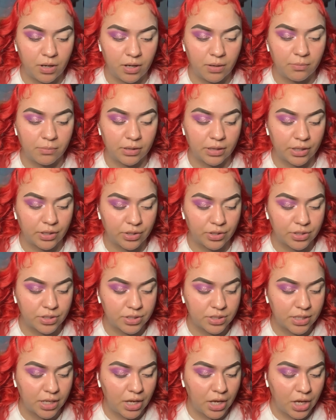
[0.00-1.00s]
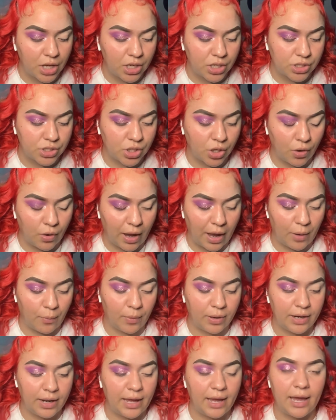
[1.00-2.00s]
glitters. So I
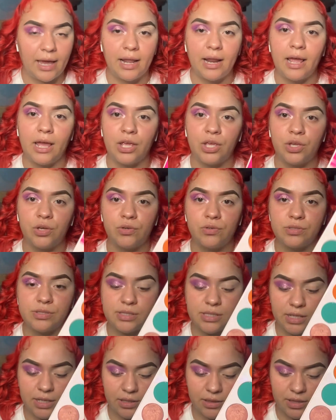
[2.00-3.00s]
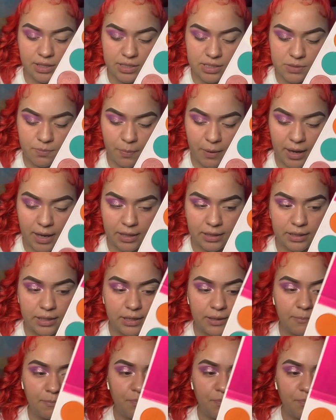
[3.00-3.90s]
went ahead and used this palette.